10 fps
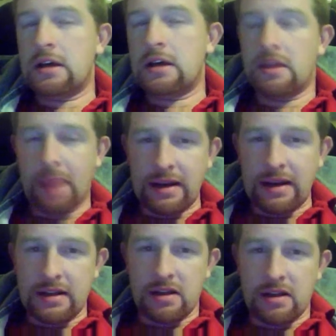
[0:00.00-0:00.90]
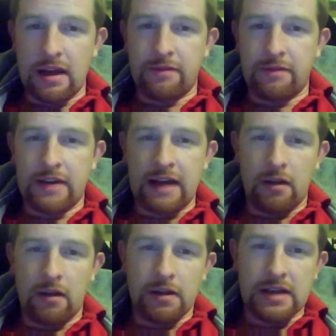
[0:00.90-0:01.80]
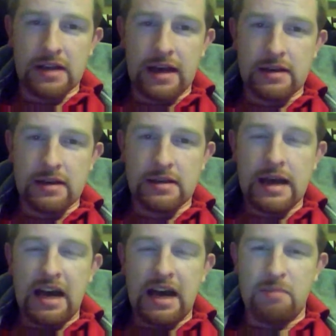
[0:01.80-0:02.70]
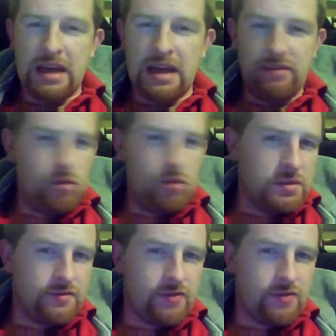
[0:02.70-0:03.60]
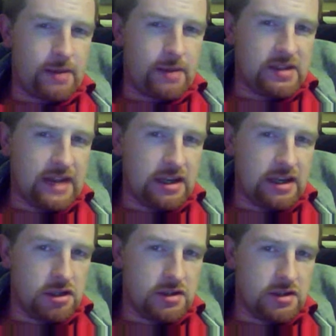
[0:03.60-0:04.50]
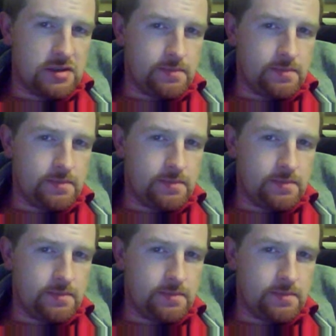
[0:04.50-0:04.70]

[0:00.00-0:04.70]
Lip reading: The bandits are left to tackle the slayers, and many rooms of traps and dangers.